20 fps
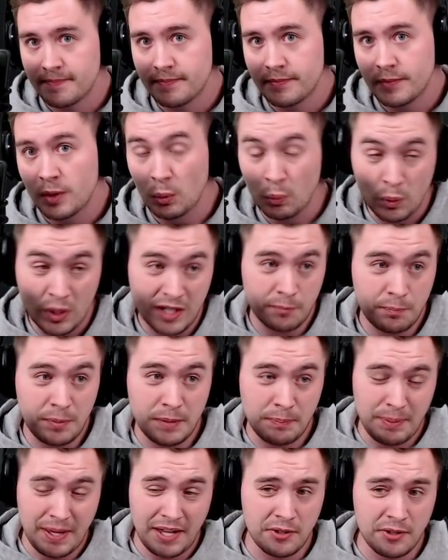Would it be
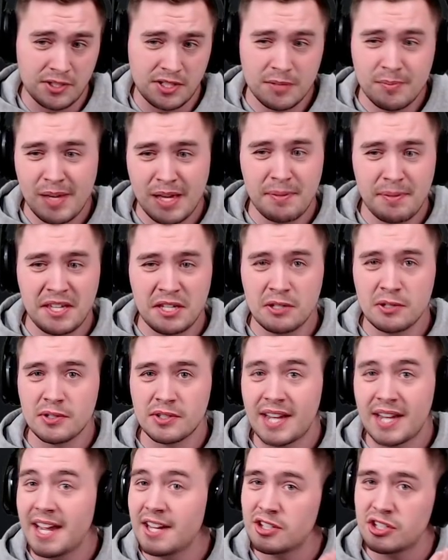better to maybe use
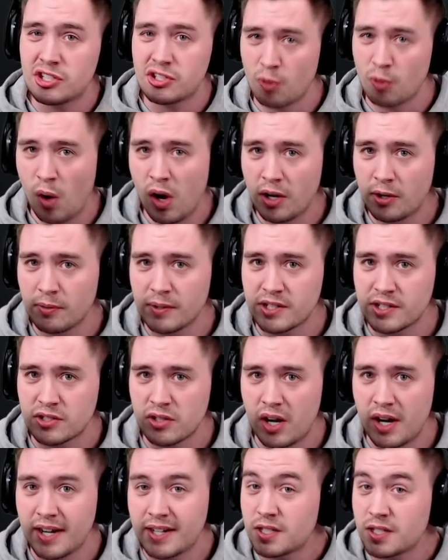a stronger
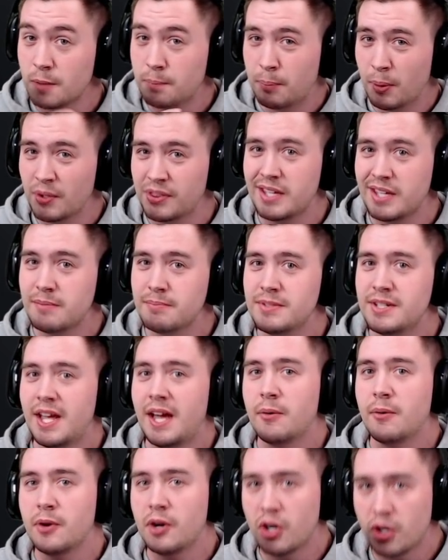exotic to put them
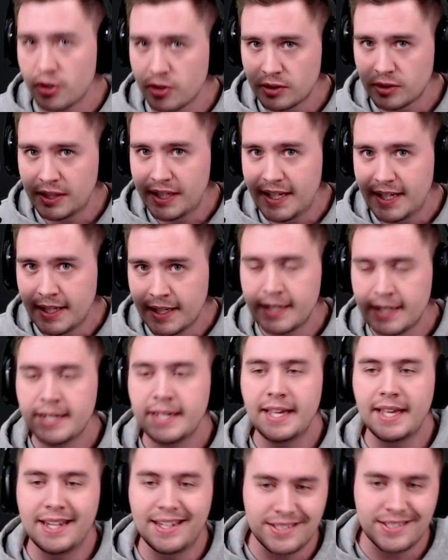down early?
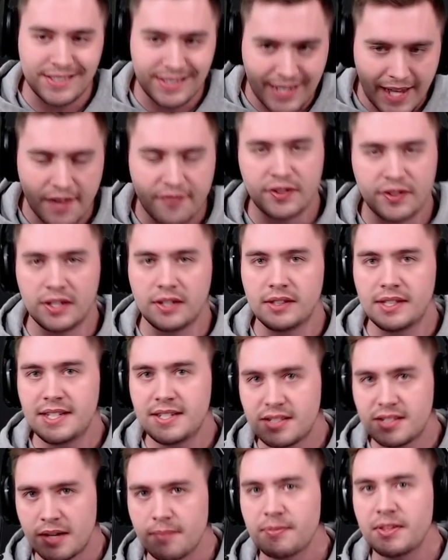It is definitely
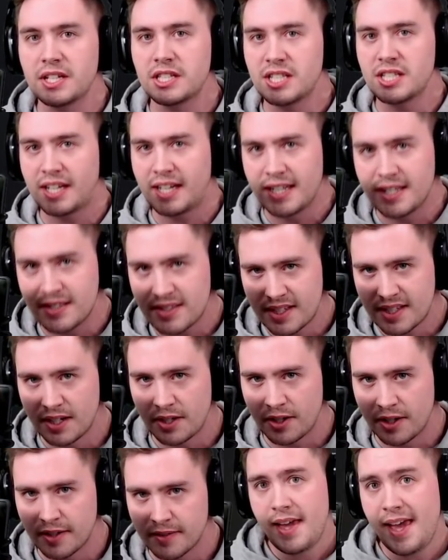something to
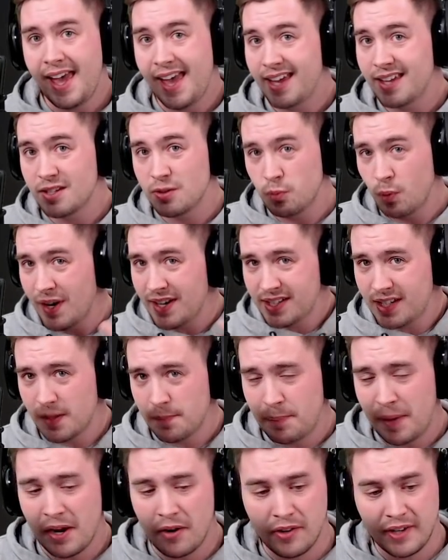consider. And when
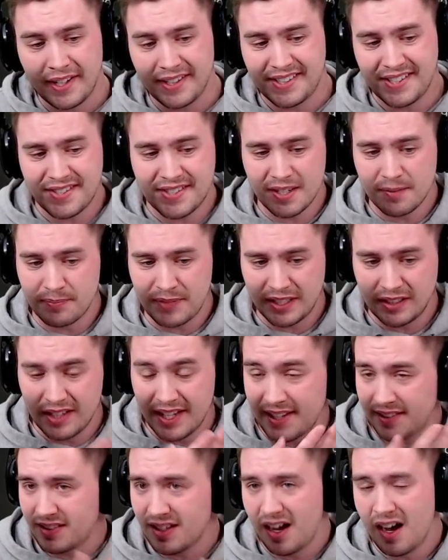comparing it to something
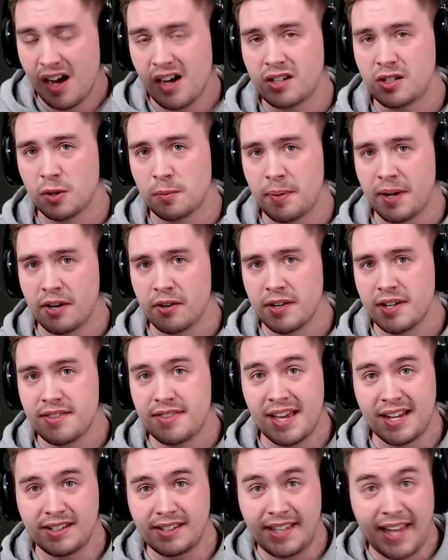like the Huckleberry
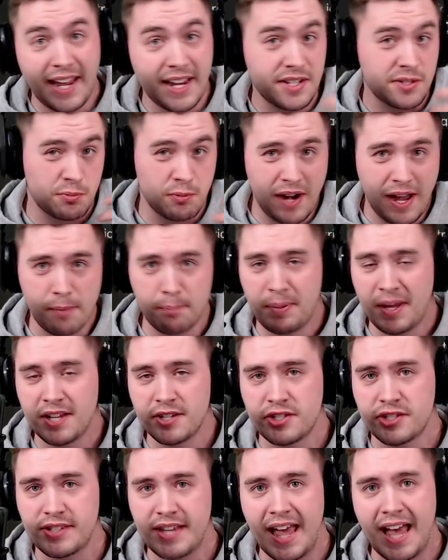that gains rampage
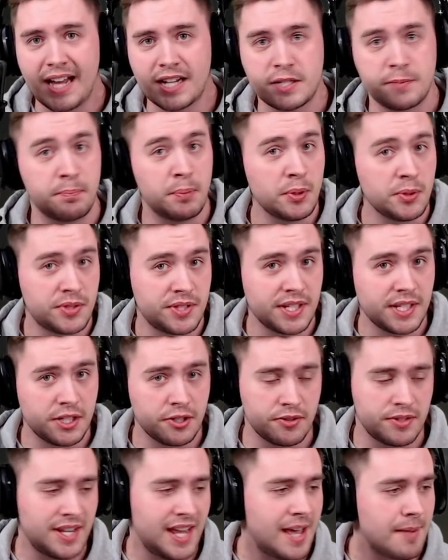stacks, boosting your
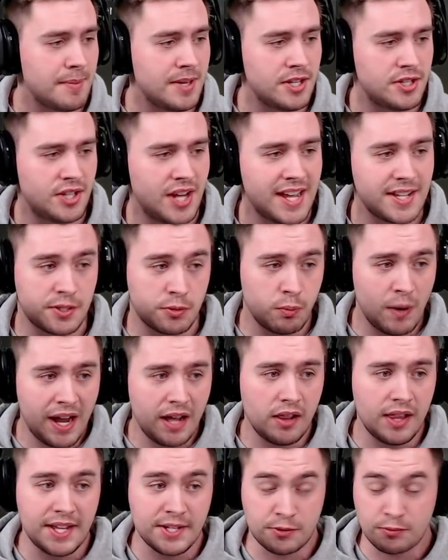damage, as
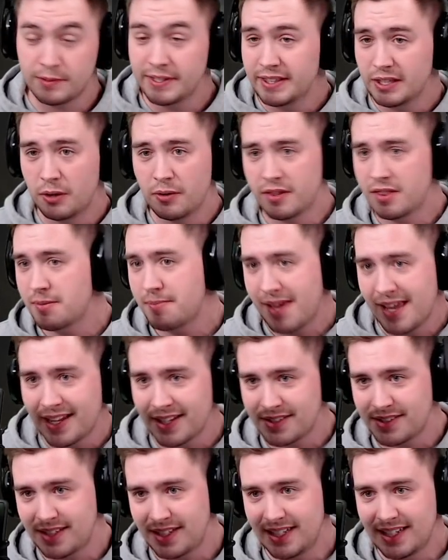well as reloading the
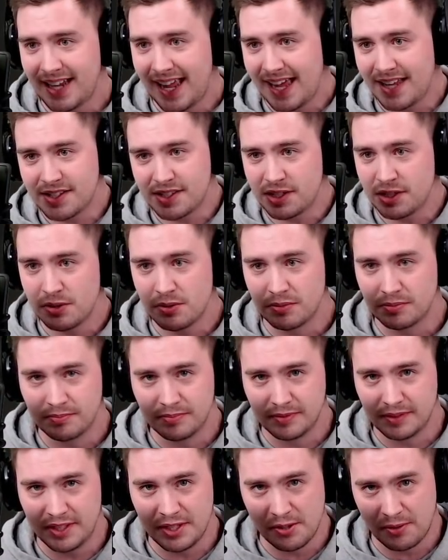magazine as you
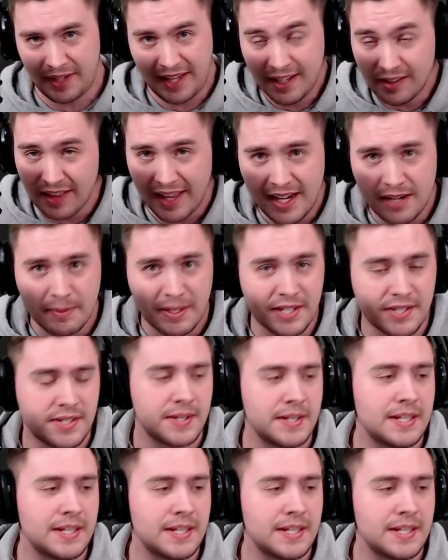kill enemies,